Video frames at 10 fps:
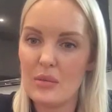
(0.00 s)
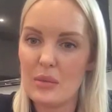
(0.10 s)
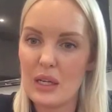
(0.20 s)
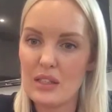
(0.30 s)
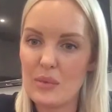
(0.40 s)

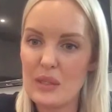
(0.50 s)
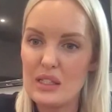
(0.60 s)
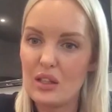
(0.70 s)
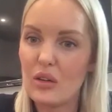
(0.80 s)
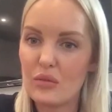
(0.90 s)
because I've been
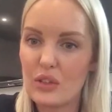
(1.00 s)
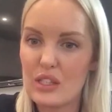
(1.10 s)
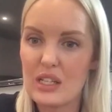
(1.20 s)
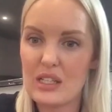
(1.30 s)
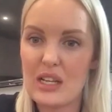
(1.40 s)
to the
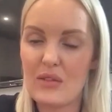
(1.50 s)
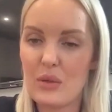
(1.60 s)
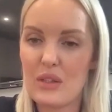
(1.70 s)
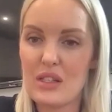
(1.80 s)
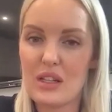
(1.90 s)
conferences and
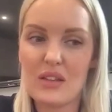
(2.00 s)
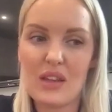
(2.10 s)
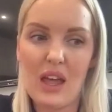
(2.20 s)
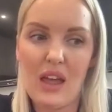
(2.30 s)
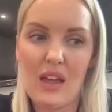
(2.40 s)
everyone's done
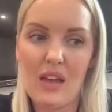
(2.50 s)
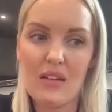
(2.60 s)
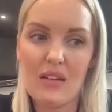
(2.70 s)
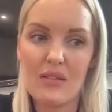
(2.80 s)
their